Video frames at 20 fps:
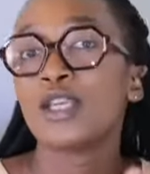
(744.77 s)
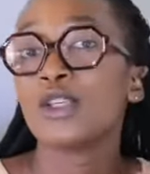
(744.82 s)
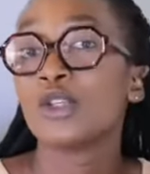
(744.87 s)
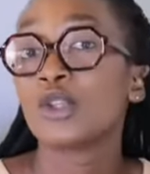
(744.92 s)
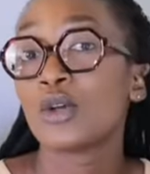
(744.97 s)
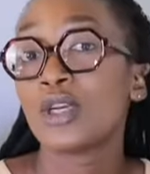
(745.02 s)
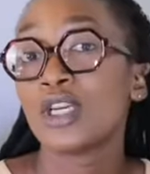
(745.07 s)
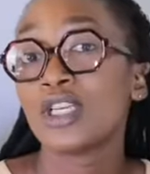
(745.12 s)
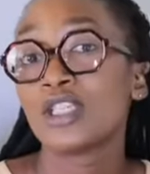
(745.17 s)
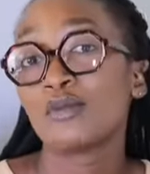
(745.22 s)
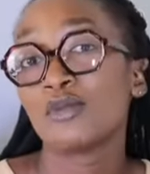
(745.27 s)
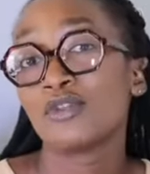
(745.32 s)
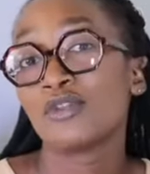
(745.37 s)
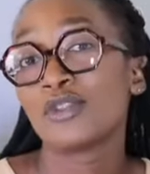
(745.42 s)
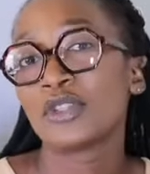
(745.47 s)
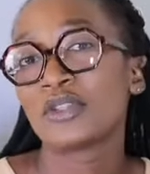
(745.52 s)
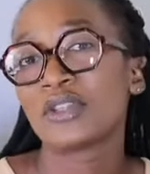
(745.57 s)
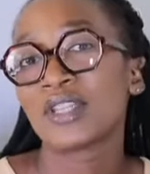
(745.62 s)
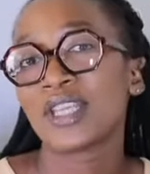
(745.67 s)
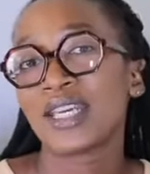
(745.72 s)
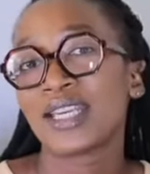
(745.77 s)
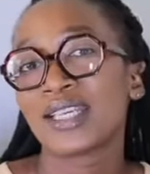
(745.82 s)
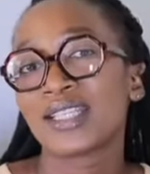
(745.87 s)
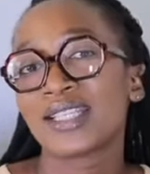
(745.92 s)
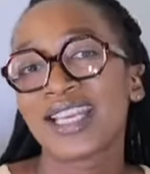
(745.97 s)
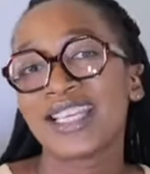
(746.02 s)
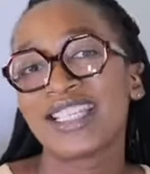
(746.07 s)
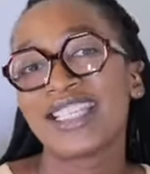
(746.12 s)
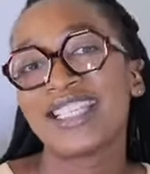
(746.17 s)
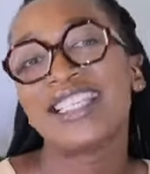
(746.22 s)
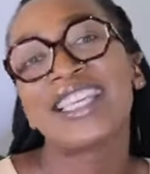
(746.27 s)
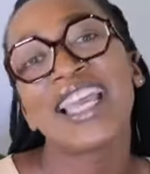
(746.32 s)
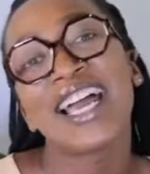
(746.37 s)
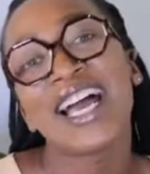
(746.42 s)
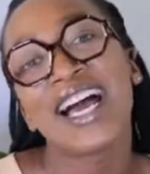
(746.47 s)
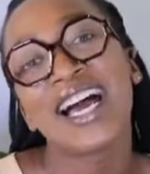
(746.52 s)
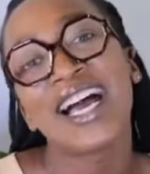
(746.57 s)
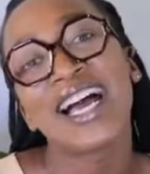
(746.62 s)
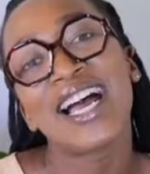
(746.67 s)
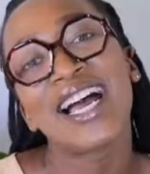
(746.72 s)
So let's move on to the next
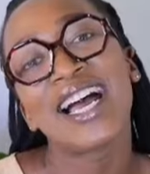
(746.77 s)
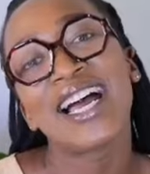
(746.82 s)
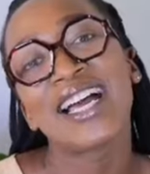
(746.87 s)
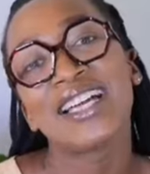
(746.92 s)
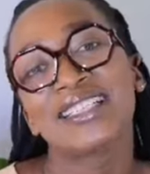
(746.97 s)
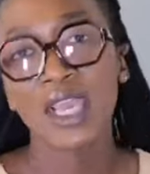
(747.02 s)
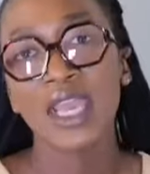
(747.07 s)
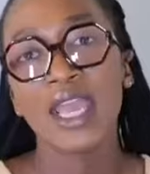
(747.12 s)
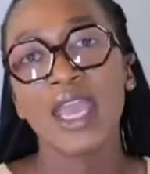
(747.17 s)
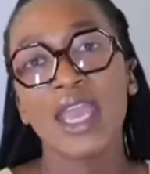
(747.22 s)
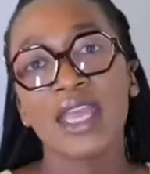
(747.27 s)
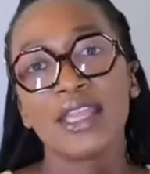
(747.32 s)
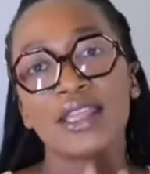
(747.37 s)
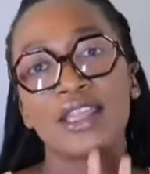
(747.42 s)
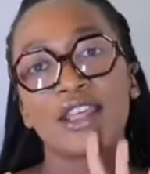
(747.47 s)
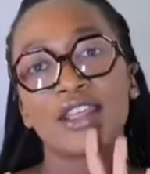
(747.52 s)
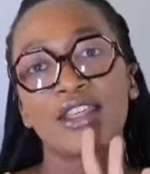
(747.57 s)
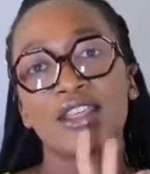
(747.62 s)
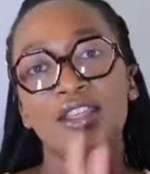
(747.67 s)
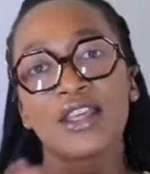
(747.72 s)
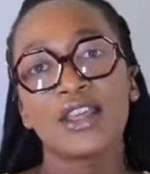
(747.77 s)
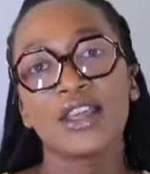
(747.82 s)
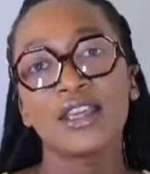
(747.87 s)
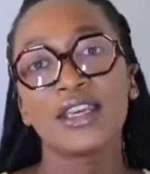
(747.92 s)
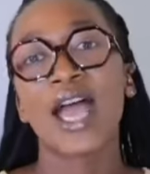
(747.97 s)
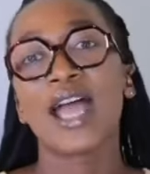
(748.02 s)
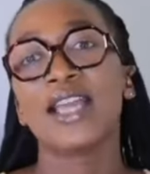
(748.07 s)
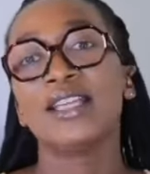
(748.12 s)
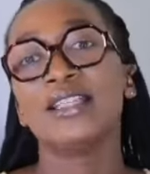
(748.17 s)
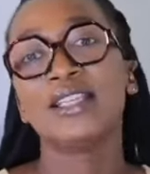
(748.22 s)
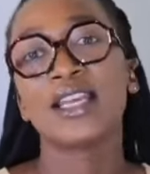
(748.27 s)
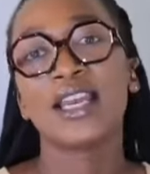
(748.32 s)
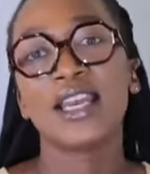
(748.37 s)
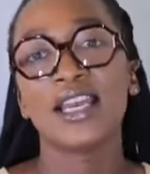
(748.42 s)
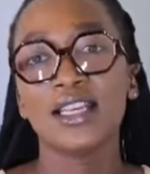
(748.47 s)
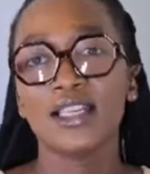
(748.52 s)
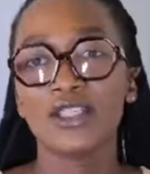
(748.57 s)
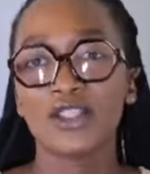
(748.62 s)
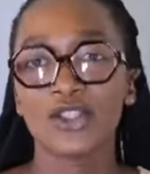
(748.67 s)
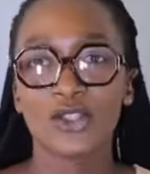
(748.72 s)
idea. The third
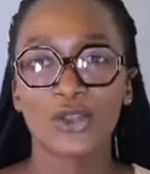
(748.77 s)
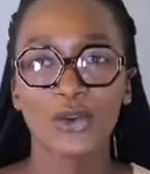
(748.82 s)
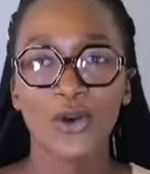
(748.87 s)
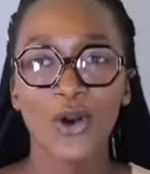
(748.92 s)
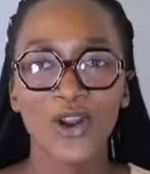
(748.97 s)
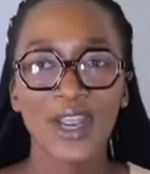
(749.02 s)
idea is to